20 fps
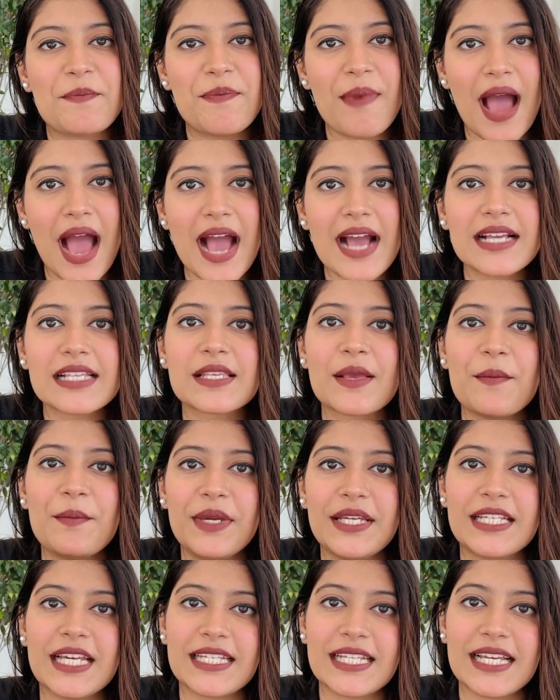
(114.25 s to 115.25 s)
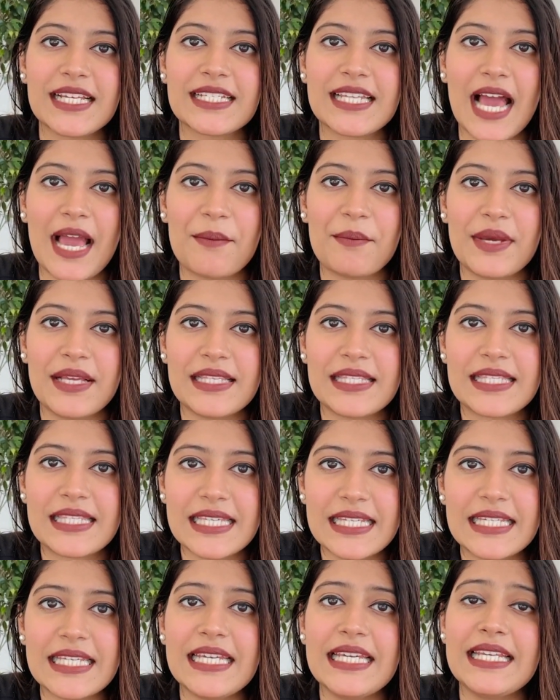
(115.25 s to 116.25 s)
packs MediaTek
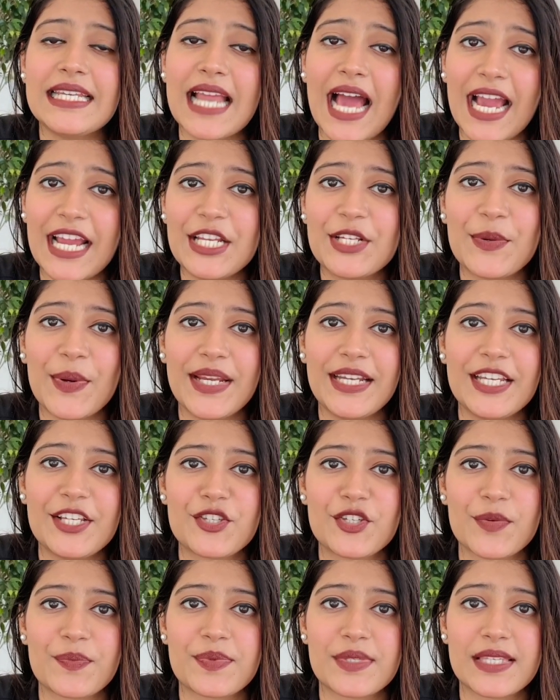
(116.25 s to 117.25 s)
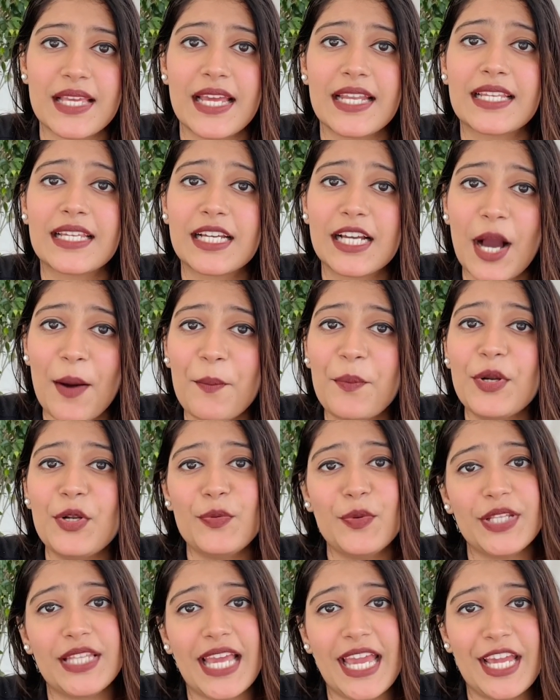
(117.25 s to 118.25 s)
Dimensity 920 chipset
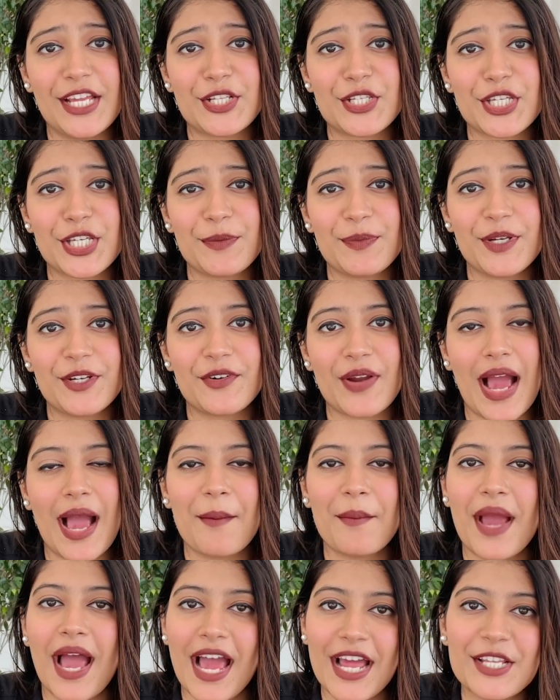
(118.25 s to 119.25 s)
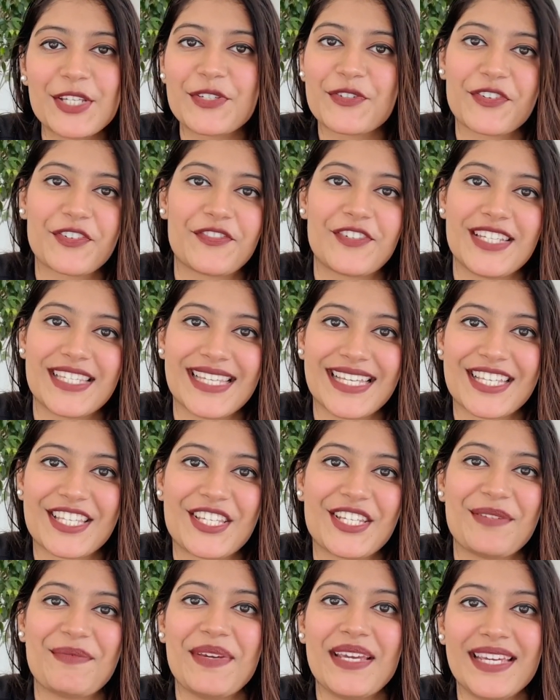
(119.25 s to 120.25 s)
coupled with 8GB RAM and
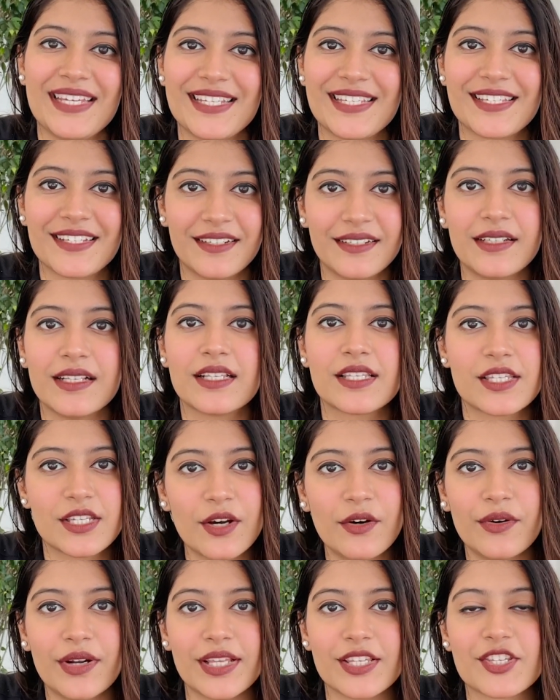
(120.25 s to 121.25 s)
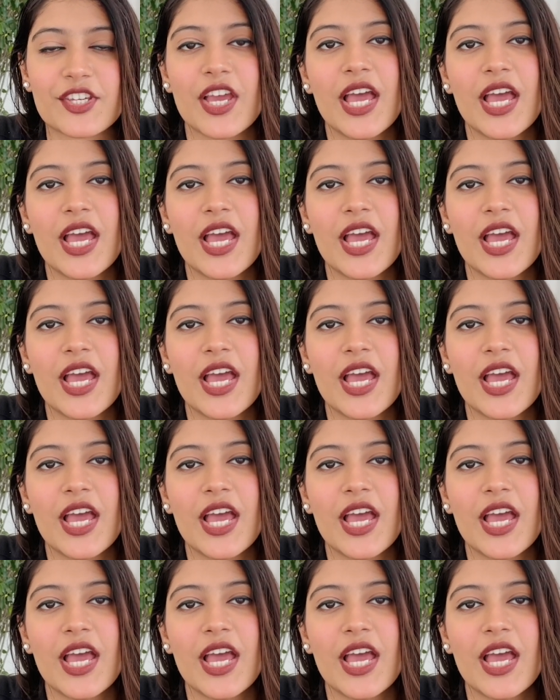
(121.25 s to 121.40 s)
256GB internal storage.